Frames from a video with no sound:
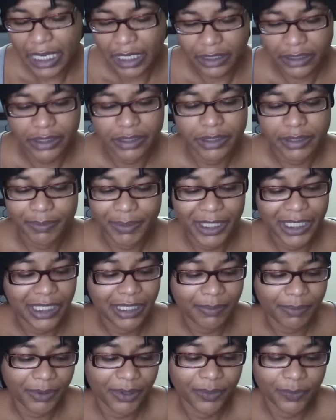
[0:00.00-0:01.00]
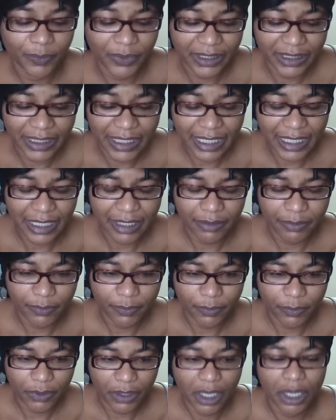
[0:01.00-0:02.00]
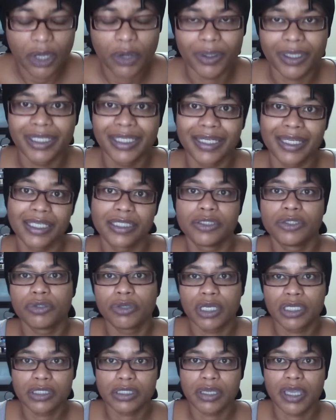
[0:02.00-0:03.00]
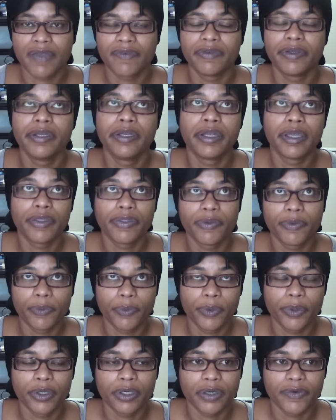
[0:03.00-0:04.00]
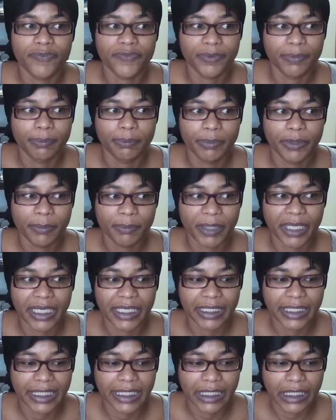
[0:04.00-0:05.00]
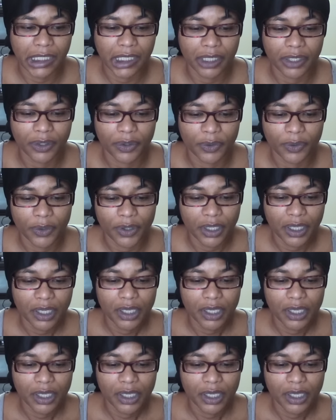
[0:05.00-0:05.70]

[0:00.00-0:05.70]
uh, depending upon when they, oh, and then I do also have another order from the Painted Nail